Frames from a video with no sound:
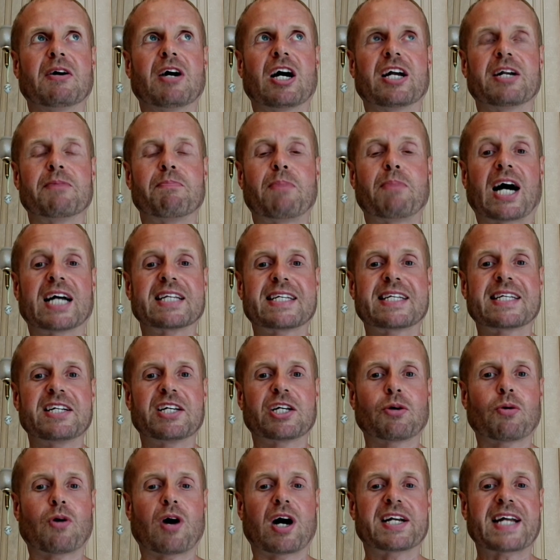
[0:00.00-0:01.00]
and but I
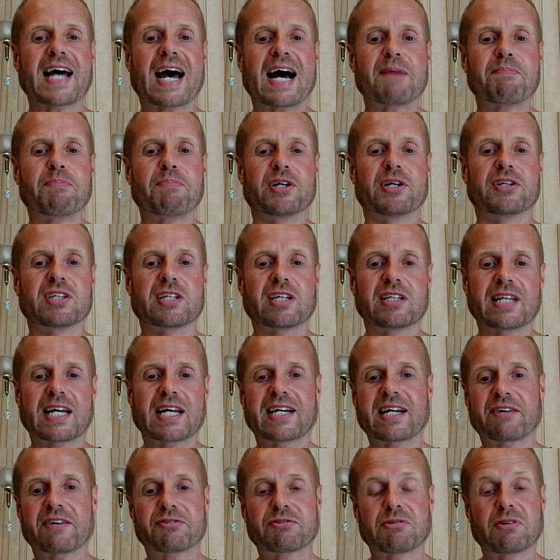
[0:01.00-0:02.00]
didn't know what had happened. And
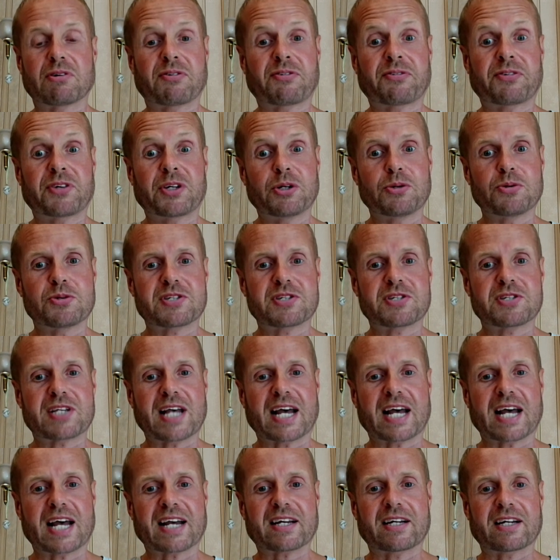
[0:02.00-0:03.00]
then after a few
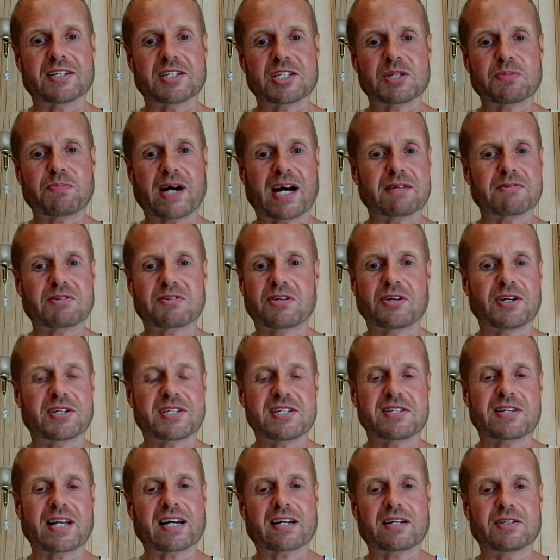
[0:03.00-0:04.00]
seconds, perhaps thirty
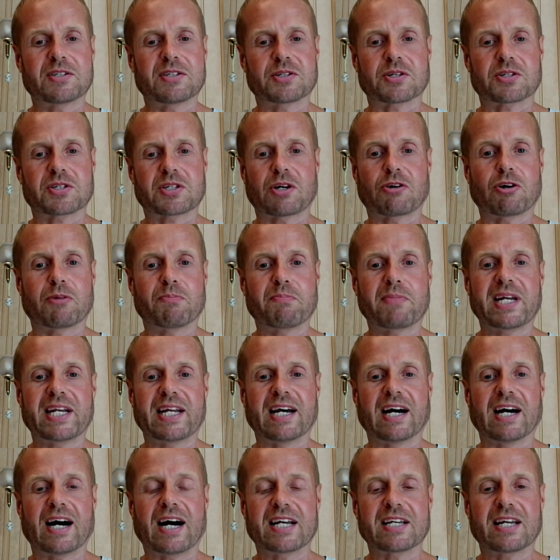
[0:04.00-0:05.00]
seconds or so, a minute,
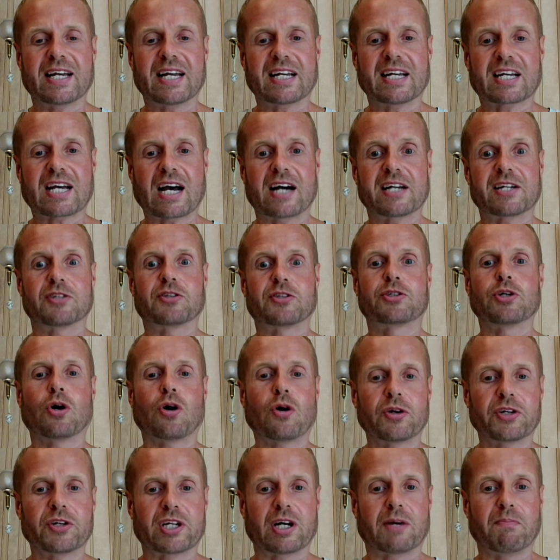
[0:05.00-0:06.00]
I, it kind of
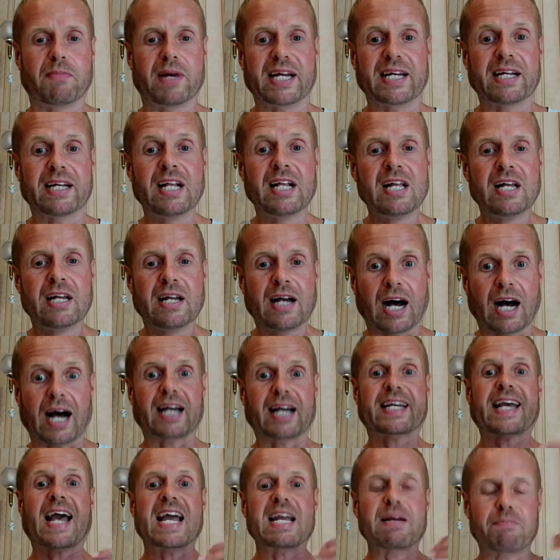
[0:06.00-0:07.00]
dawned on me.
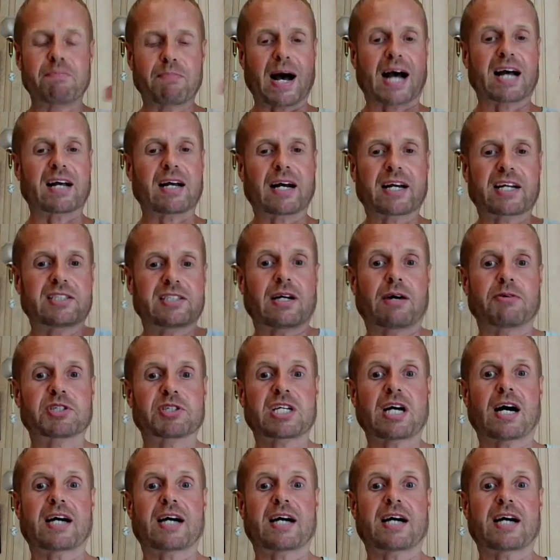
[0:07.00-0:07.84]
I came back because I was